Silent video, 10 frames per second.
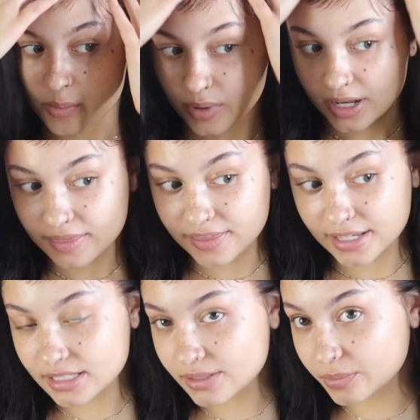But
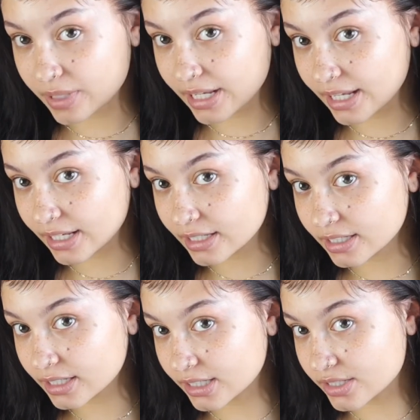this wig
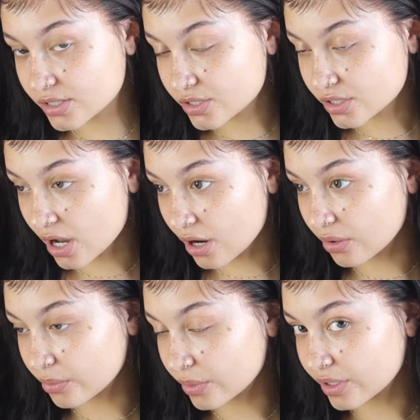is
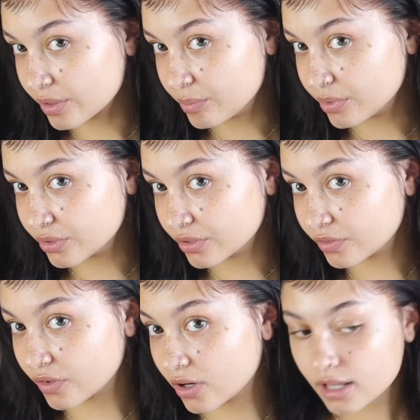so
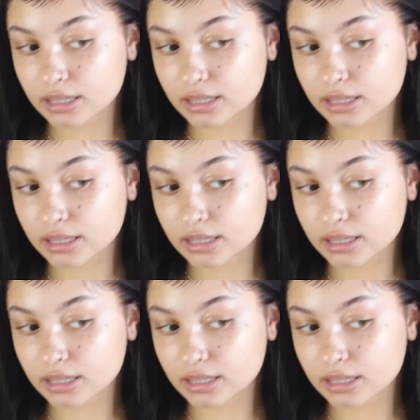beautiful.